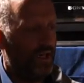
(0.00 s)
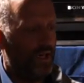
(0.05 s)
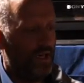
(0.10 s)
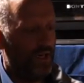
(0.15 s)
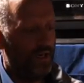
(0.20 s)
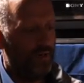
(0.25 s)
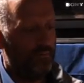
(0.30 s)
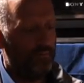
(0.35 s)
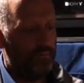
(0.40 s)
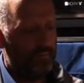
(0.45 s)

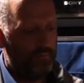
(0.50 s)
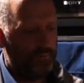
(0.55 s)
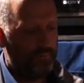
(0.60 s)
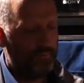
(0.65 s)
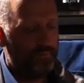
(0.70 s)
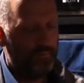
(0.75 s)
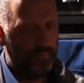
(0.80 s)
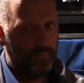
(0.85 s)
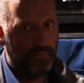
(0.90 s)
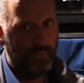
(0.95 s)
Um,
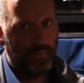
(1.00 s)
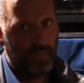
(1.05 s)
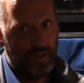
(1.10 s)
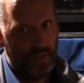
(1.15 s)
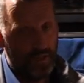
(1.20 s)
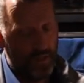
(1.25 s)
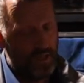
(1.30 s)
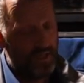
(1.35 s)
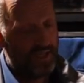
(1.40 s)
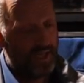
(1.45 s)

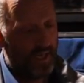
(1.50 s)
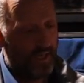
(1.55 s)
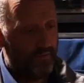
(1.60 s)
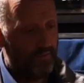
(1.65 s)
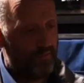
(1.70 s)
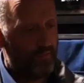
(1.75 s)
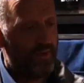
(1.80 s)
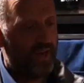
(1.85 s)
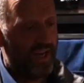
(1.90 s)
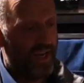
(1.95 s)
take
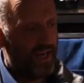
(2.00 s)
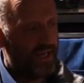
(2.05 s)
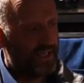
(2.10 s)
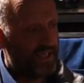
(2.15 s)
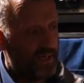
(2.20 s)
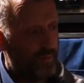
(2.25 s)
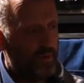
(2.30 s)
it from again,